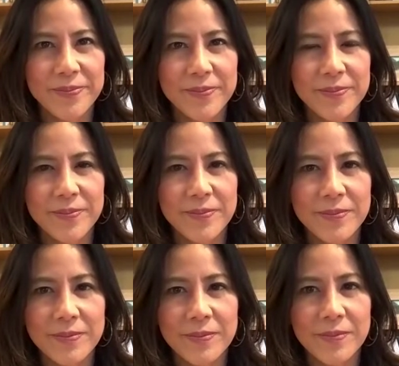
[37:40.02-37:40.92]

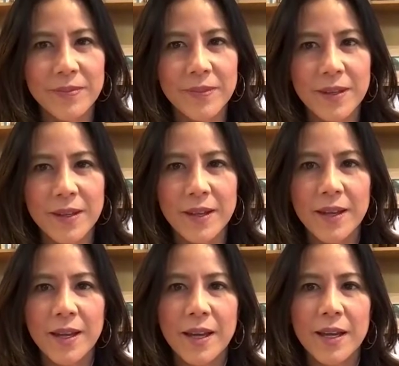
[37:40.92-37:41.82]

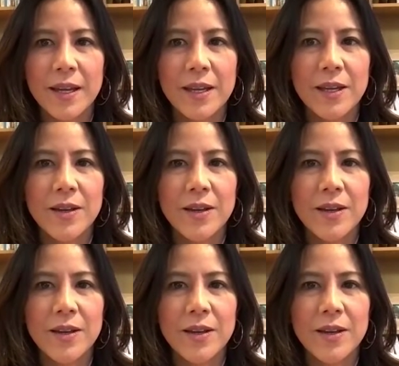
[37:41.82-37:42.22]
[no speech]